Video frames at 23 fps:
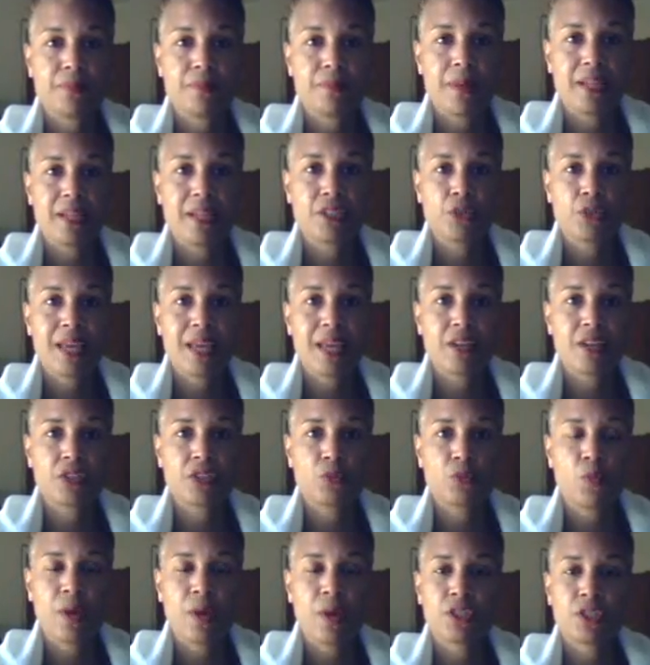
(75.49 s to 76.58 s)
By
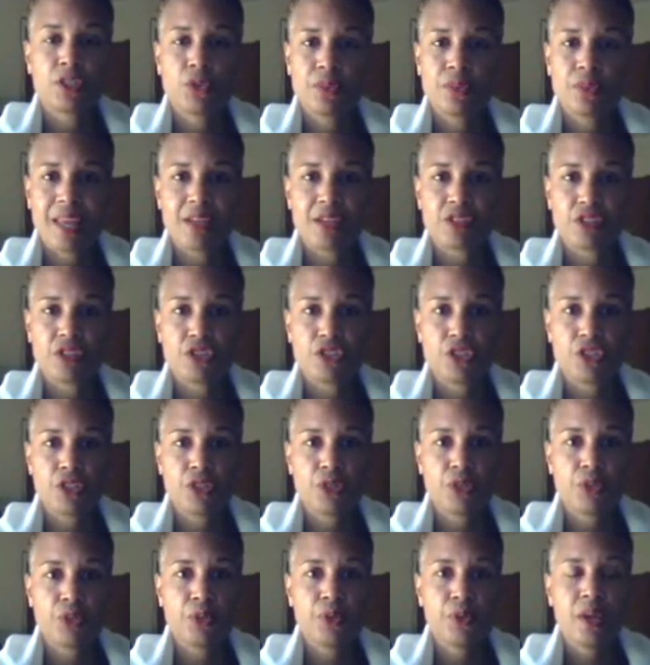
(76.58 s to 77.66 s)
2001,
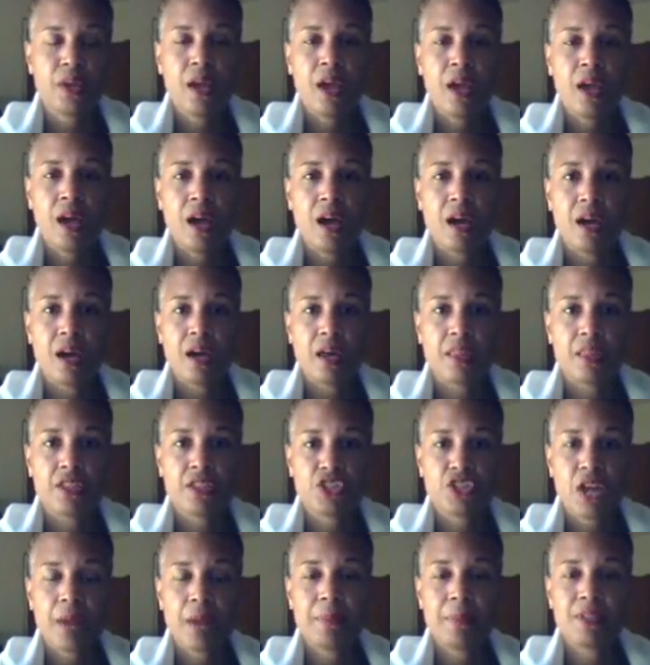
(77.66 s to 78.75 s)
2002, the
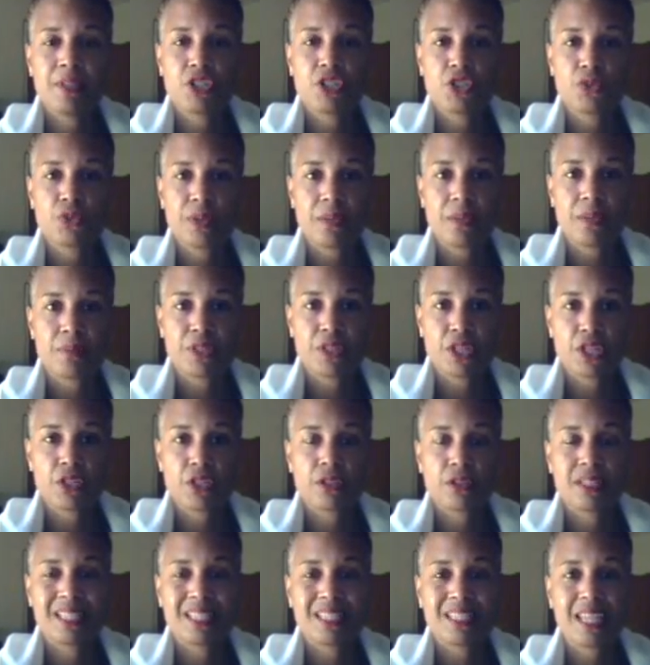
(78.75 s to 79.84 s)
job industry, in
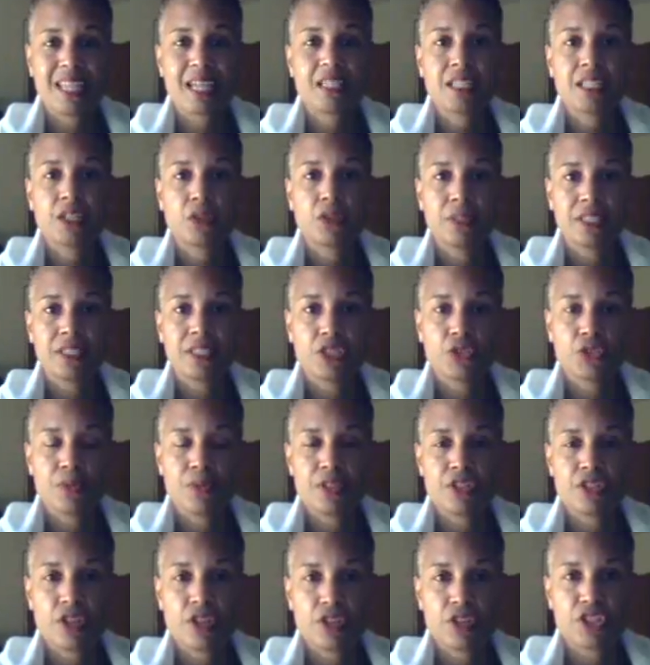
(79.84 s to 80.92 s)
particular the technical industry,
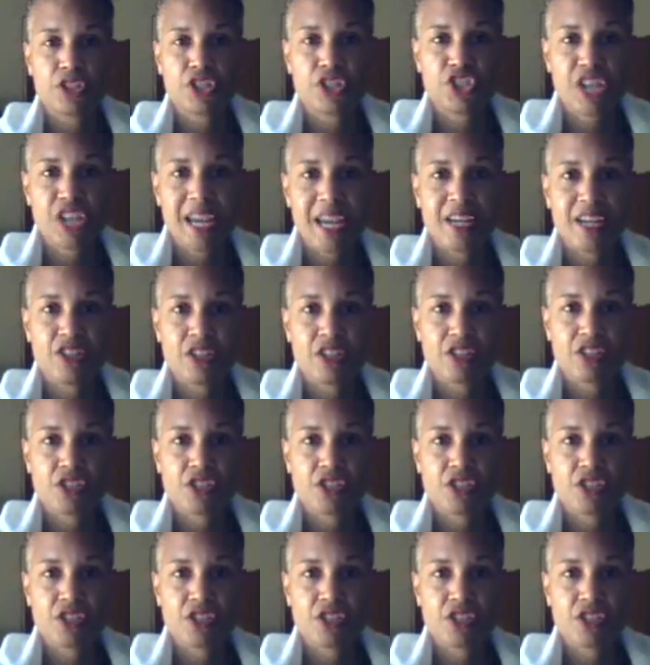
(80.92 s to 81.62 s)
started to change.